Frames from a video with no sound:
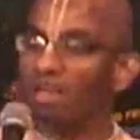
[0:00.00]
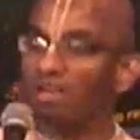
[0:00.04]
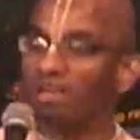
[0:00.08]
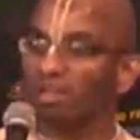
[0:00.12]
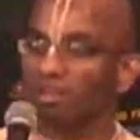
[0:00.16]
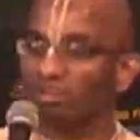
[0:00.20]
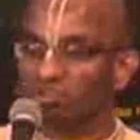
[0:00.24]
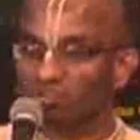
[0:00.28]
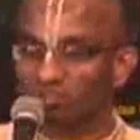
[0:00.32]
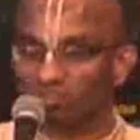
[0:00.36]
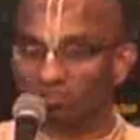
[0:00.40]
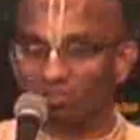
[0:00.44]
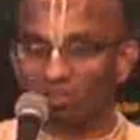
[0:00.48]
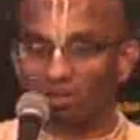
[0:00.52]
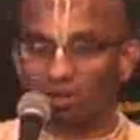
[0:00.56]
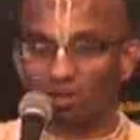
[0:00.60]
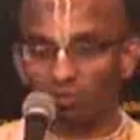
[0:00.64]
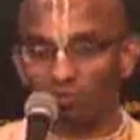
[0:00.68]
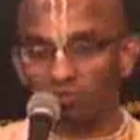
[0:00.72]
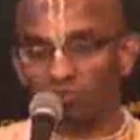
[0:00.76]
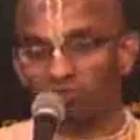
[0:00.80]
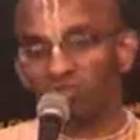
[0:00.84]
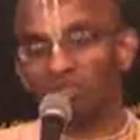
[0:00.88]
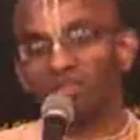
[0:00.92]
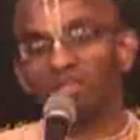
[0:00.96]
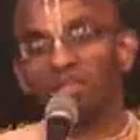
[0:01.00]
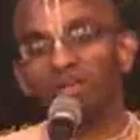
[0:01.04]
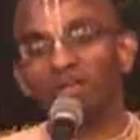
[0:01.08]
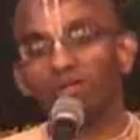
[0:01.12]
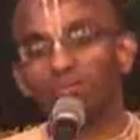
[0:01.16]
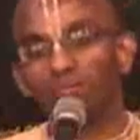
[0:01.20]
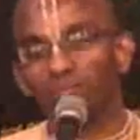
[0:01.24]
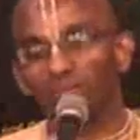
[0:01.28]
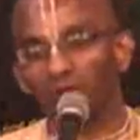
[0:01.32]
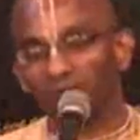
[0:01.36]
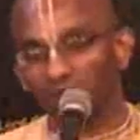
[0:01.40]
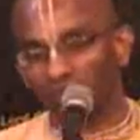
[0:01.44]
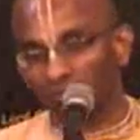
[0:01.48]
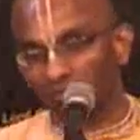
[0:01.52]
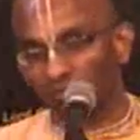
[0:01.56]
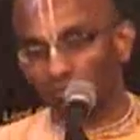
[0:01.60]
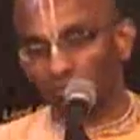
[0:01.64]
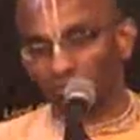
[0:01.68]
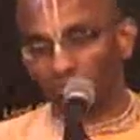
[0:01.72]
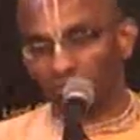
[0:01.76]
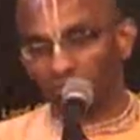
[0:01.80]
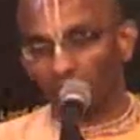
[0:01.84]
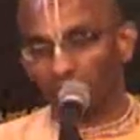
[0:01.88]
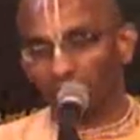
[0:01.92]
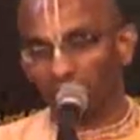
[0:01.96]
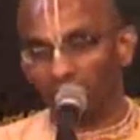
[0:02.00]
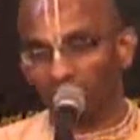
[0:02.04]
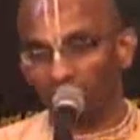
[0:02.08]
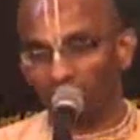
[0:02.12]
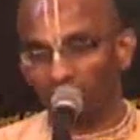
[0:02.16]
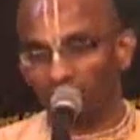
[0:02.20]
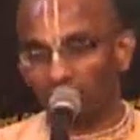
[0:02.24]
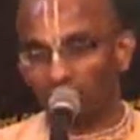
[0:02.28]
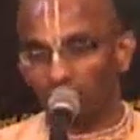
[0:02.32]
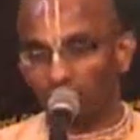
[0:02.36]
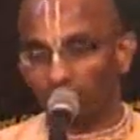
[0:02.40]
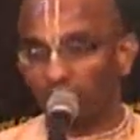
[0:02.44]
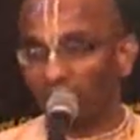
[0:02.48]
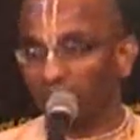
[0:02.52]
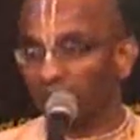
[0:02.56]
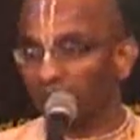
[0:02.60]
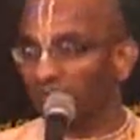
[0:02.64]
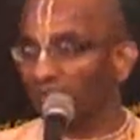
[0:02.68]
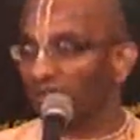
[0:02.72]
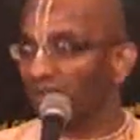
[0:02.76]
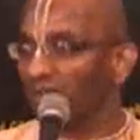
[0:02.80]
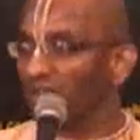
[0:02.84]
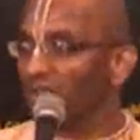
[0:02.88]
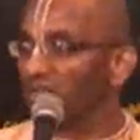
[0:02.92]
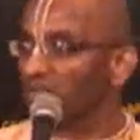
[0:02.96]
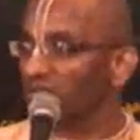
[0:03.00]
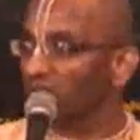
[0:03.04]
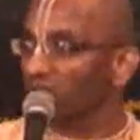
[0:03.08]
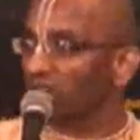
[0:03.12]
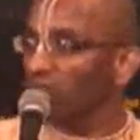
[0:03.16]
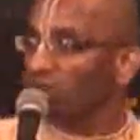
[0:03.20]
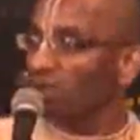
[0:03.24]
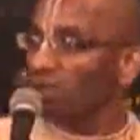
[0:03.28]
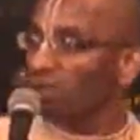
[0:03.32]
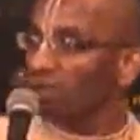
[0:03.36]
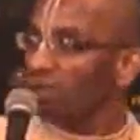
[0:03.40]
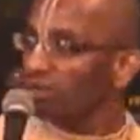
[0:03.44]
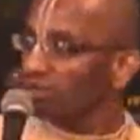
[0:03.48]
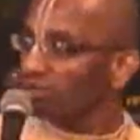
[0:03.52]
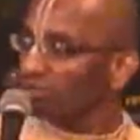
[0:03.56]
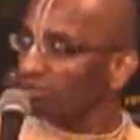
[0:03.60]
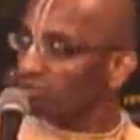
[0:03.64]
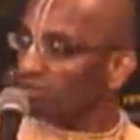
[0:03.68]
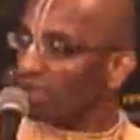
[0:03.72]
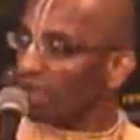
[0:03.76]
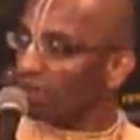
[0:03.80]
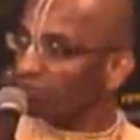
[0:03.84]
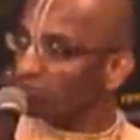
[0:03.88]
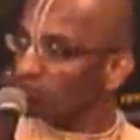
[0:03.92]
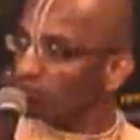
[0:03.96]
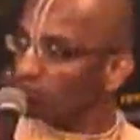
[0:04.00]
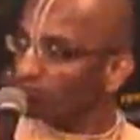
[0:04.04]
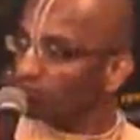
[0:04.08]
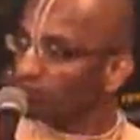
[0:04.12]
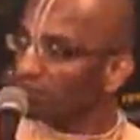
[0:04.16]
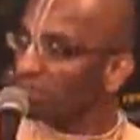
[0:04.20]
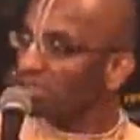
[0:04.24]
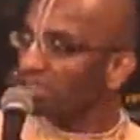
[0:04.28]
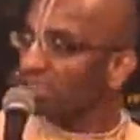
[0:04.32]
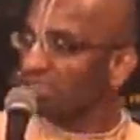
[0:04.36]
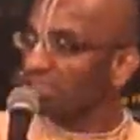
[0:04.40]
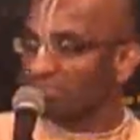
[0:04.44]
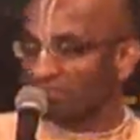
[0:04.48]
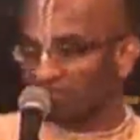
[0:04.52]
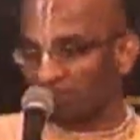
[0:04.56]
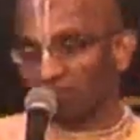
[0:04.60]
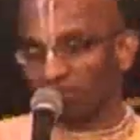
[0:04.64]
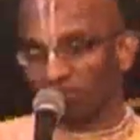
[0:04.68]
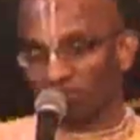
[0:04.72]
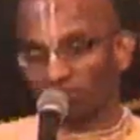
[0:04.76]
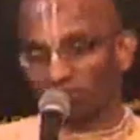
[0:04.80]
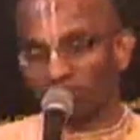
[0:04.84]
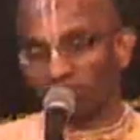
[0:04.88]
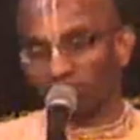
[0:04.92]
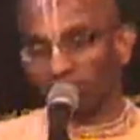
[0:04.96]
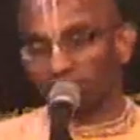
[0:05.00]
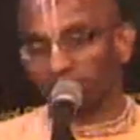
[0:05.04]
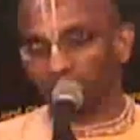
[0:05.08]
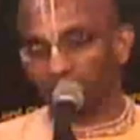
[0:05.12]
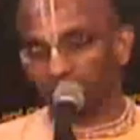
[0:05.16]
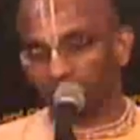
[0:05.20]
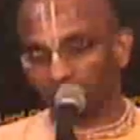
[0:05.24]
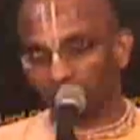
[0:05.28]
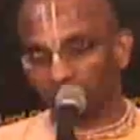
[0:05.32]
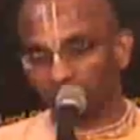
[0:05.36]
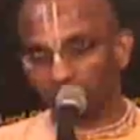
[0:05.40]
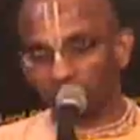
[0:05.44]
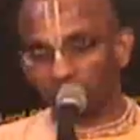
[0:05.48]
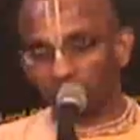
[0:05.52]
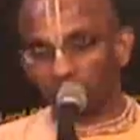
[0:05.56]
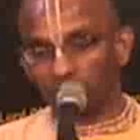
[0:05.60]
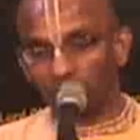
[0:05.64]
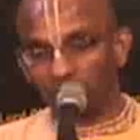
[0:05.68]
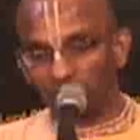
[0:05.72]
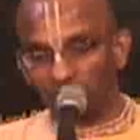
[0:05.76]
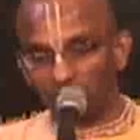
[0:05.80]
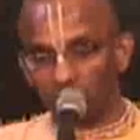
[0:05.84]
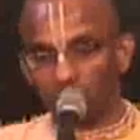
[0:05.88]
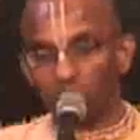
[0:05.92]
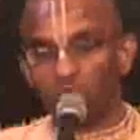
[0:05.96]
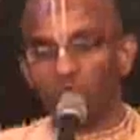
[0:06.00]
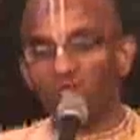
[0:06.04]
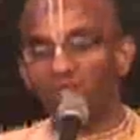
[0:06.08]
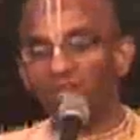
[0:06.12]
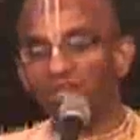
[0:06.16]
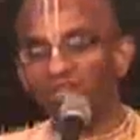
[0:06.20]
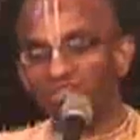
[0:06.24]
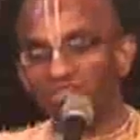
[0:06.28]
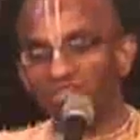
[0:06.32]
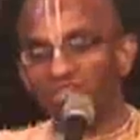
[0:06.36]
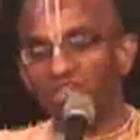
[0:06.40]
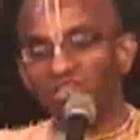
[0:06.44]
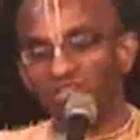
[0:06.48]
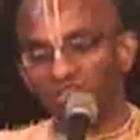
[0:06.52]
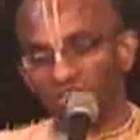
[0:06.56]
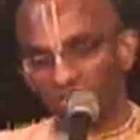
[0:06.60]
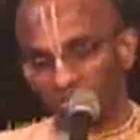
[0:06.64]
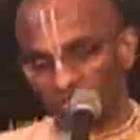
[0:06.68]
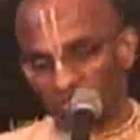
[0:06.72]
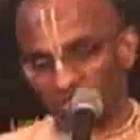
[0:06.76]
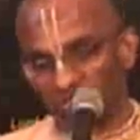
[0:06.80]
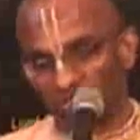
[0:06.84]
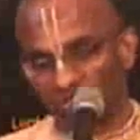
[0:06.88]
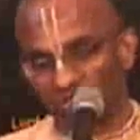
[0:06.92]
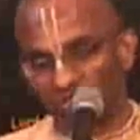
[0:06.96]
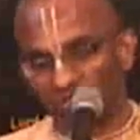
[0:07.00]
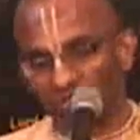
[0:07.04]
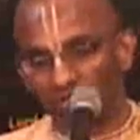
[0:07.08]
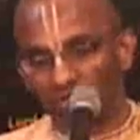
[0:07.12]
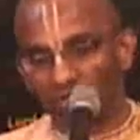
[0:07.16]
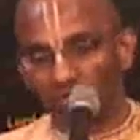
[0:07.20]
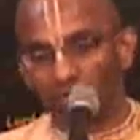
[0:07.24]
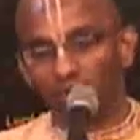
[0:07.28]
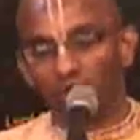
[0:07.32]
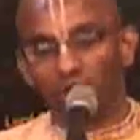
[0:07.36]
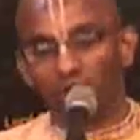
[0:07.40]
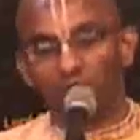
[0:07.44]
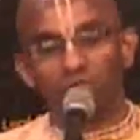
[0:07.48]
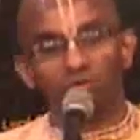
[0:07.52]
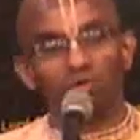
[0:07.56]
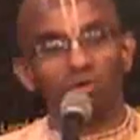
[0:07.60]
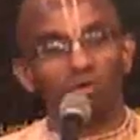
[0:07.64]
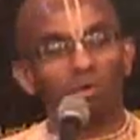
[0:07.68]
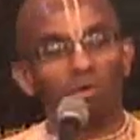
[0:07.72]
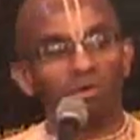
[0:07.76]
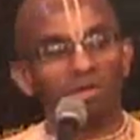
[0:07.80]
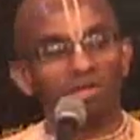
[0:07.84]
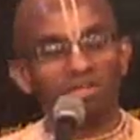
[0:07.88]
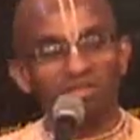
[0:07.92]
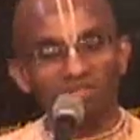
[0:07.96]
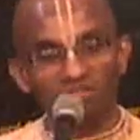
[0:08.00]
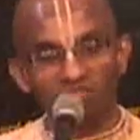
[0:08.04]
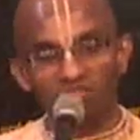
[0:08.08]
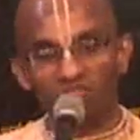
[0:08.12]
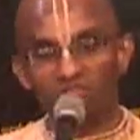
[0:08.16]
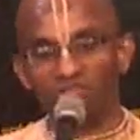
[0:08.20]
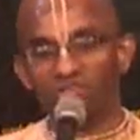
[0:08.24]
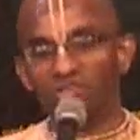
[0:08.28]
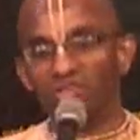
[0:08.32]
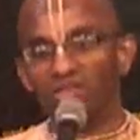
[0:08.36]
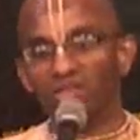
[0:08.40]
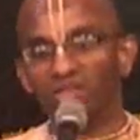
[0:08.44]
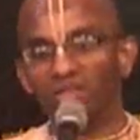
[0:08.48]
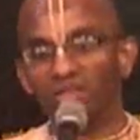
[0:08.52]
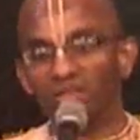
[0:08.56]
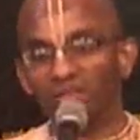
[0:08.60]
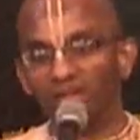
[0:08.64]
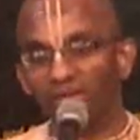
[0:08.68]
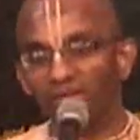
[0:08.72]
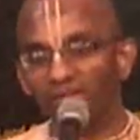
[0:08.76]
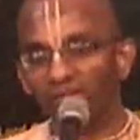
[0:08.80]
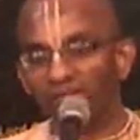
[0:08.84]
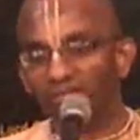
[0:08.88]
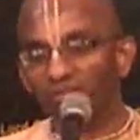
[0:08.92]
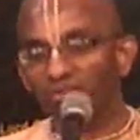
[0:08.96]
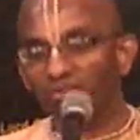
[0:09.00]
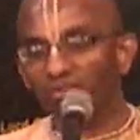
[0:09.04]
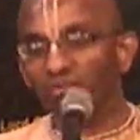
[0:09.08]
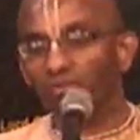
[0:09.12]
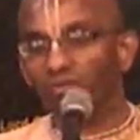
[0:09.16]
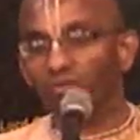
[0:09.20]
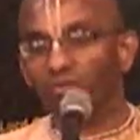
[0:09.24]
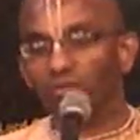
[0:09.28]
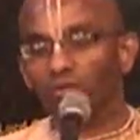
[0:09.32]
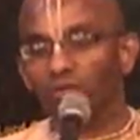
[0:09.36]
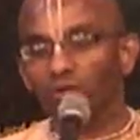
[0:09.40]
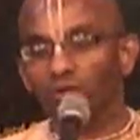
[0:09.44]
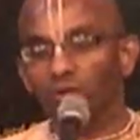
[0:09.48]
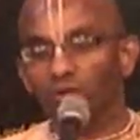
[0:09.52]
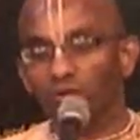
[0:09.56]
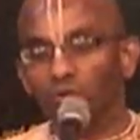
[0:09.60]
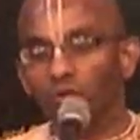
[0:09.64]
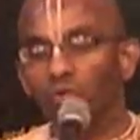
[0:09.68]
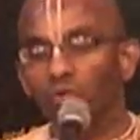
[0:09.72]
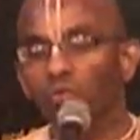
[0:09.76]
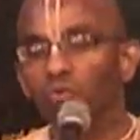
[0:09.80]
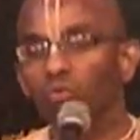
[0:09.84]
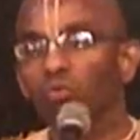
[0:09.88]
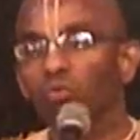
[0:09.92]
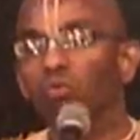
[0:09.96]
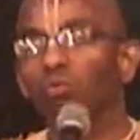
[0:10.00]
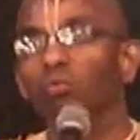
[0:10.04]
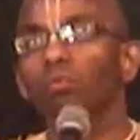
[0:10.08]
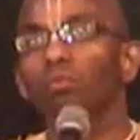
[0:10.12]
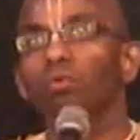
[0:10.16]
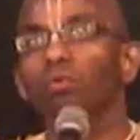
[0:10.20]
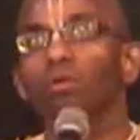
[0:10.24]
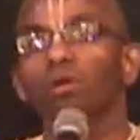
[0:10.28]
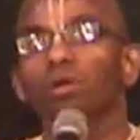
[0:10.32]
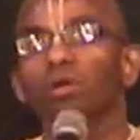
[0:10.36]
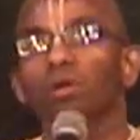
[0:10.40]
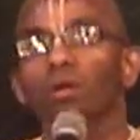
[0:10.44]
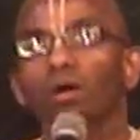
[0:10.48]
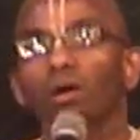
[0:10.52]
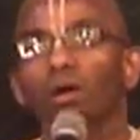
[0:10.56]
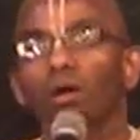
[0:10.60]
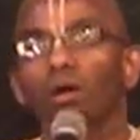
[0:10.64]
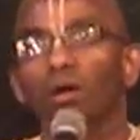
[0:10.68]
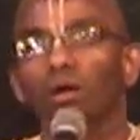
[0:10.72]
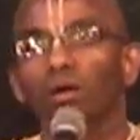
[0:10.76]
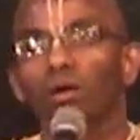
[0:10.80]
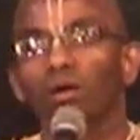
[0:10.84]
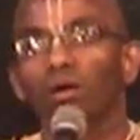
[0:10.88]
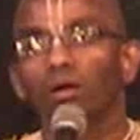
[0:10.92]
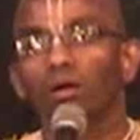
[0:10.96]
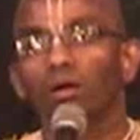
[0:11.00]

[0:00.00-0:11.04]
Krishna no Krishnano Shilanam Bhaktiruttama. Bhakti is, it is that which pleases Krishna. So there are stages. So initially it is to, uh,